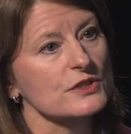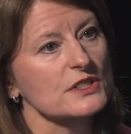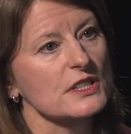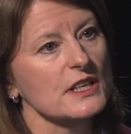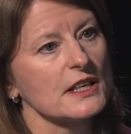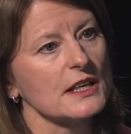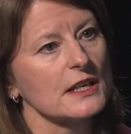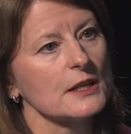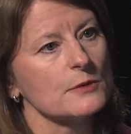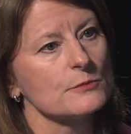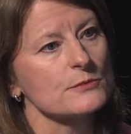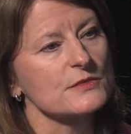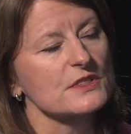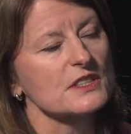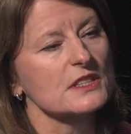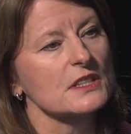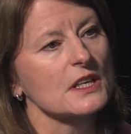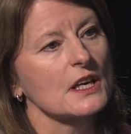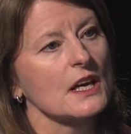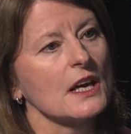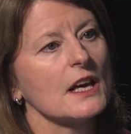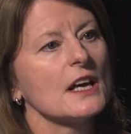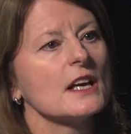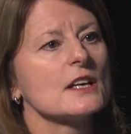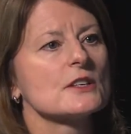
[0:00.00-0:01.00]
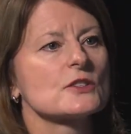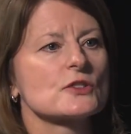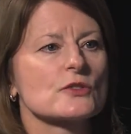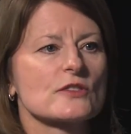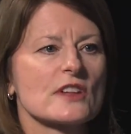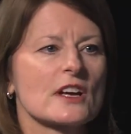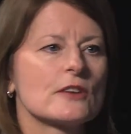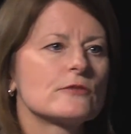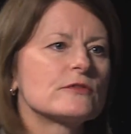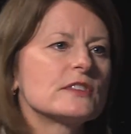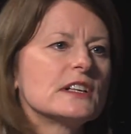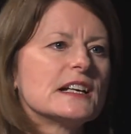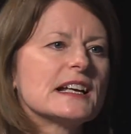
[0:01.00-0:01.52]
teams. So
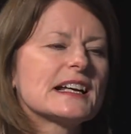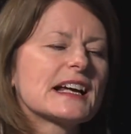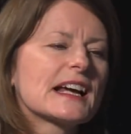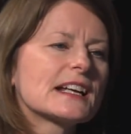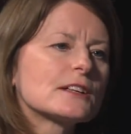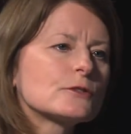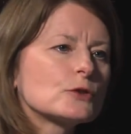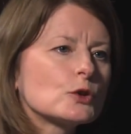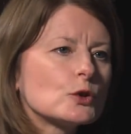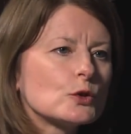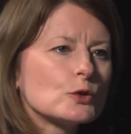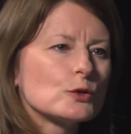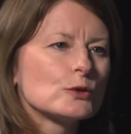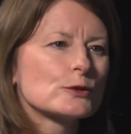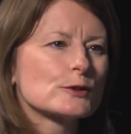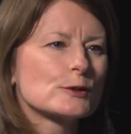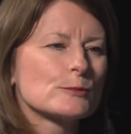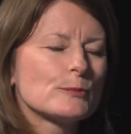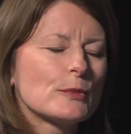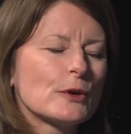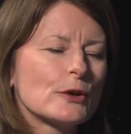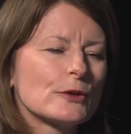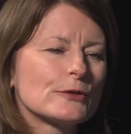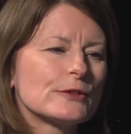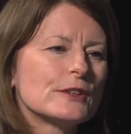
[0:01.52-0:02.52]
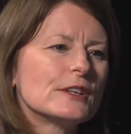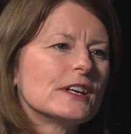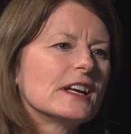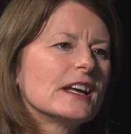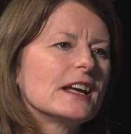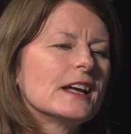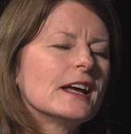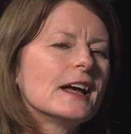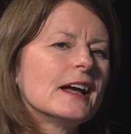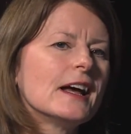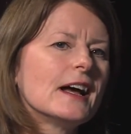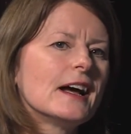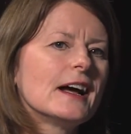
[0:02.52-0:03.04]
that really kind of calls upon the
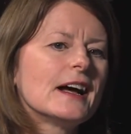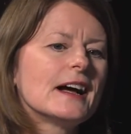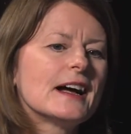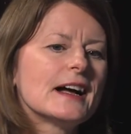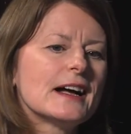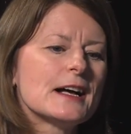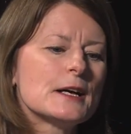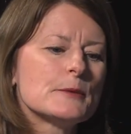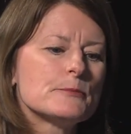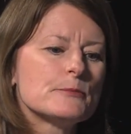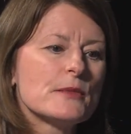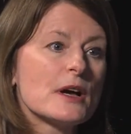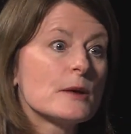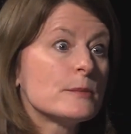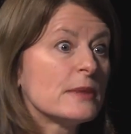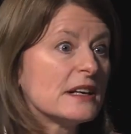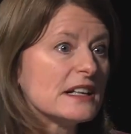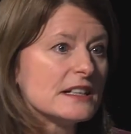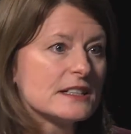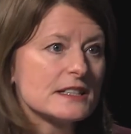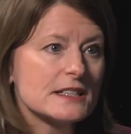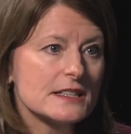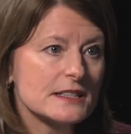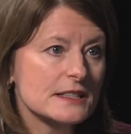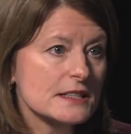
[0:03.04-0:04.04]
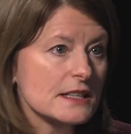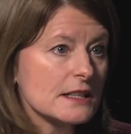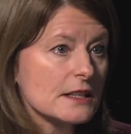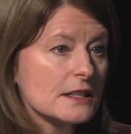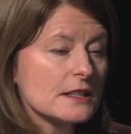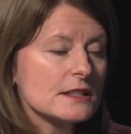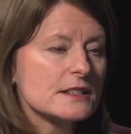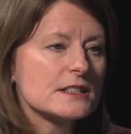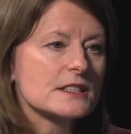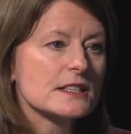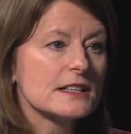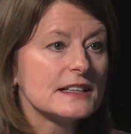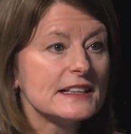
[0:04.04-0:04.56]
ability to
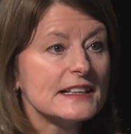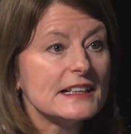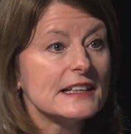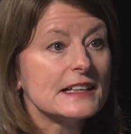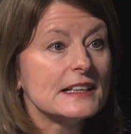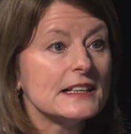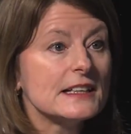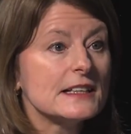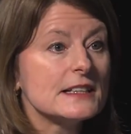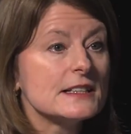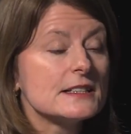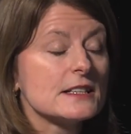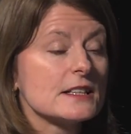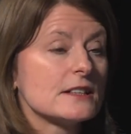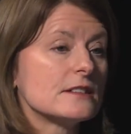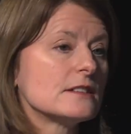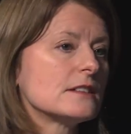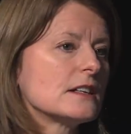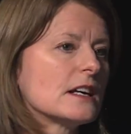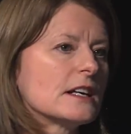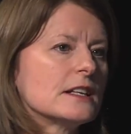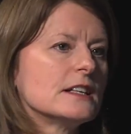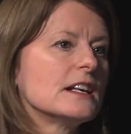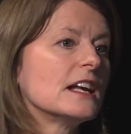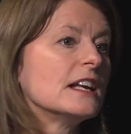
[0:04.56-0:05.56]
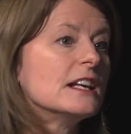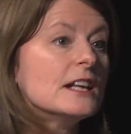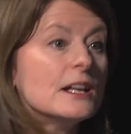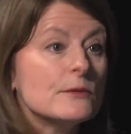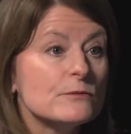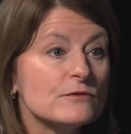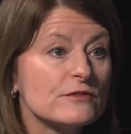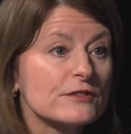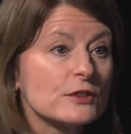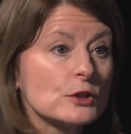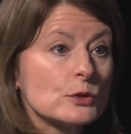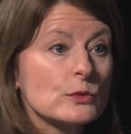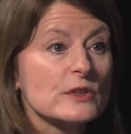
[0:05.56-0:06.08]
lead and
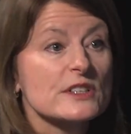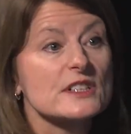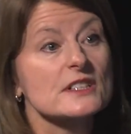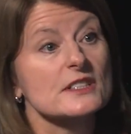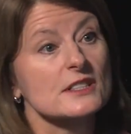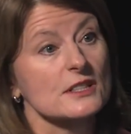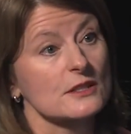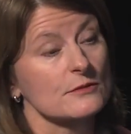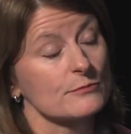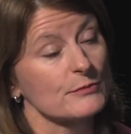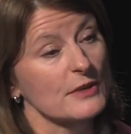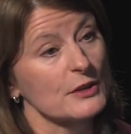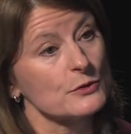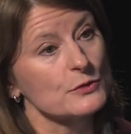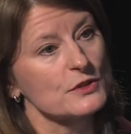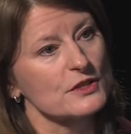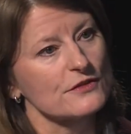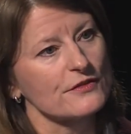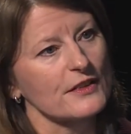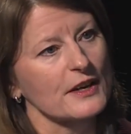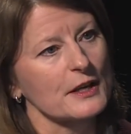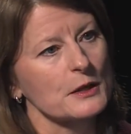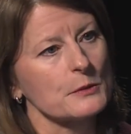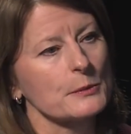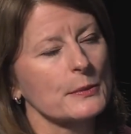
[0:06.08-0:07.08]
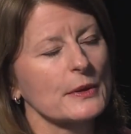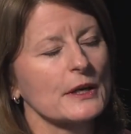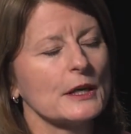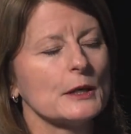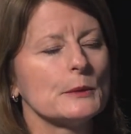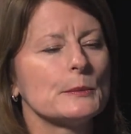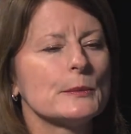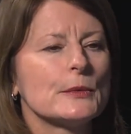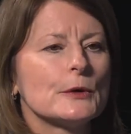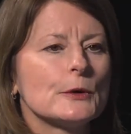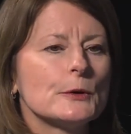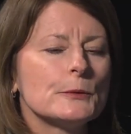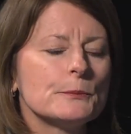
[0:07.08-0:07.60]
influence and motivate
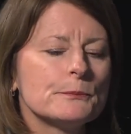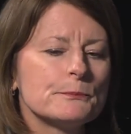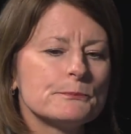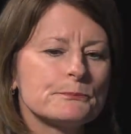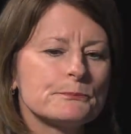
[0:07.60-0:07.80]
people.